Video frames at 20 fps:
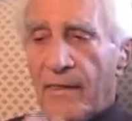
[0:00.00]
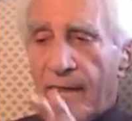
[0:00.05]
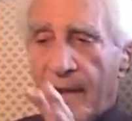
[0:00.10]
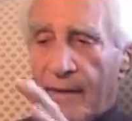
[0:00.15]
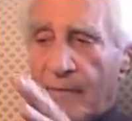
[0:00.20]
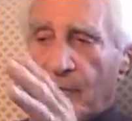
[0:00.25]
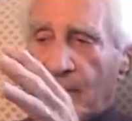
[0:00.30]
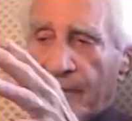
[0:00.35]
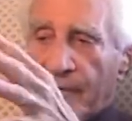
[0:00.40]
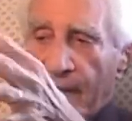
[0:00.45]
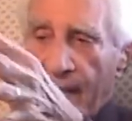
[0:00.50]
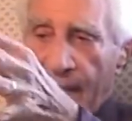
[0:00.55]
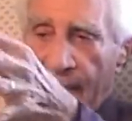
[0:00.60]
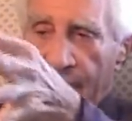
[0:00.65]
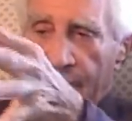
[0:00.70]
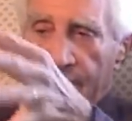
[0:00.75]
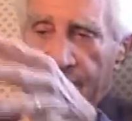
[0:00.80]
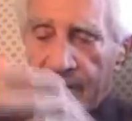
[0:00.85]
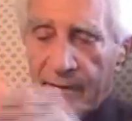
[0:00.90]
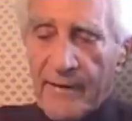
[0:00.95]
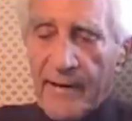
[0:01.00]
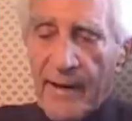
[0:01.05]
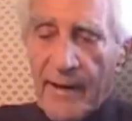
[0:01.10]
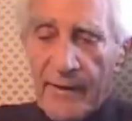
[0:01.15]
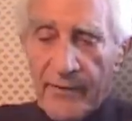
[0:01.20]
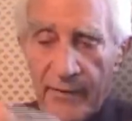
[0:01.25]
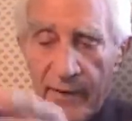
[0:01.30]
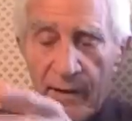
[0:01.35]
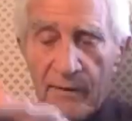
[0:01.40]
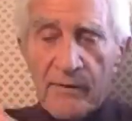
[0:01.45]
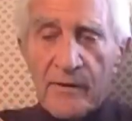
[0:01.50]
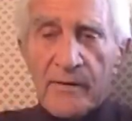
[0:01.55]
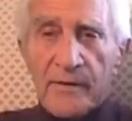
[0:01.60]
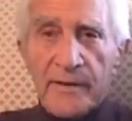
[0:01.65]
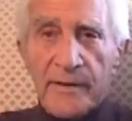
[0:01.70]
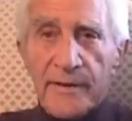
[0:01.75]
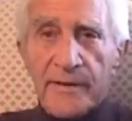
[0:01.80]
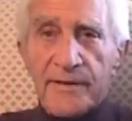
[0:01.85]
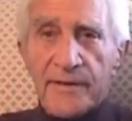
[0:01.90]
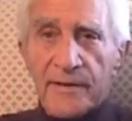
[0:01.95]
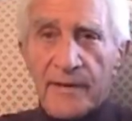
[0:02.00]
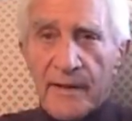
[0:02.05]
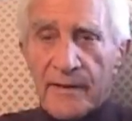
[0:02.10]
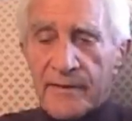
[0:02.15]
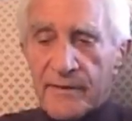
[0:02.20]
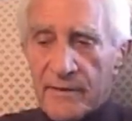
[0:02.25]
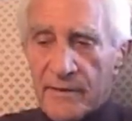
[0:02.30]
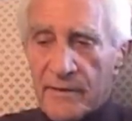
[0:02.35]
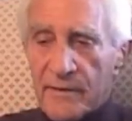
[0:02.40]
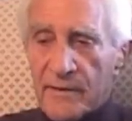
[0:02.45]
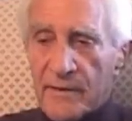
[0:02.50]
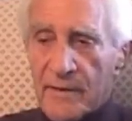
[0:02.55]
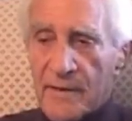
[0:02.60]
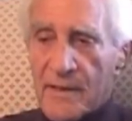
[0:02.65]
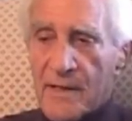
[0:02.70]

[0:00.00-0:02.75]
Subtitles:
then with that, they were in the center.